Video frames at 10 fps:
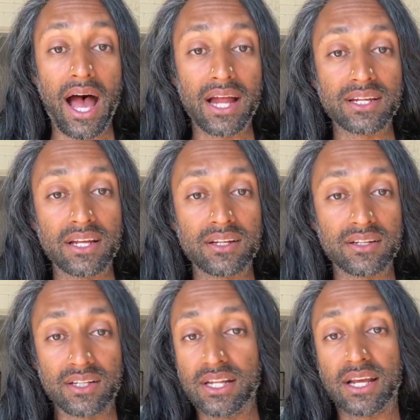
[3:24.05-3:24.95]
And
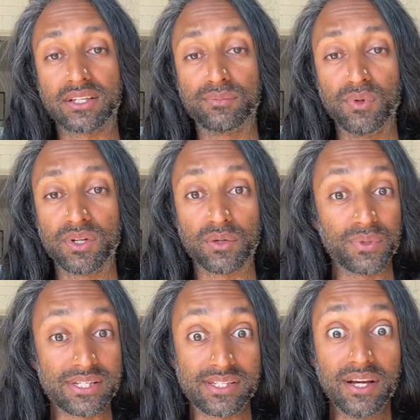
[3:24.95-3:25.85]
then the next morning,
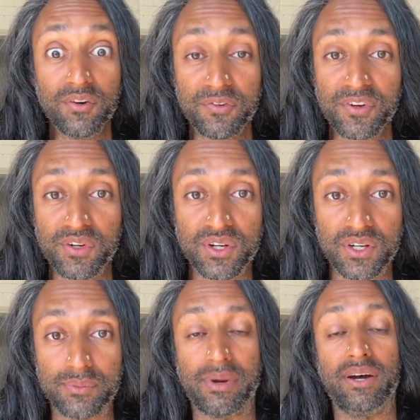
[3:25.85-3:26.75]
we still feel
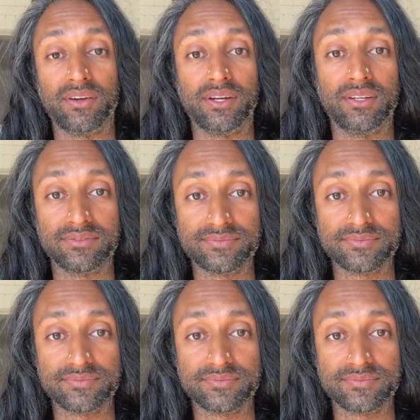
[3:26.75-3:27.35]
good about it.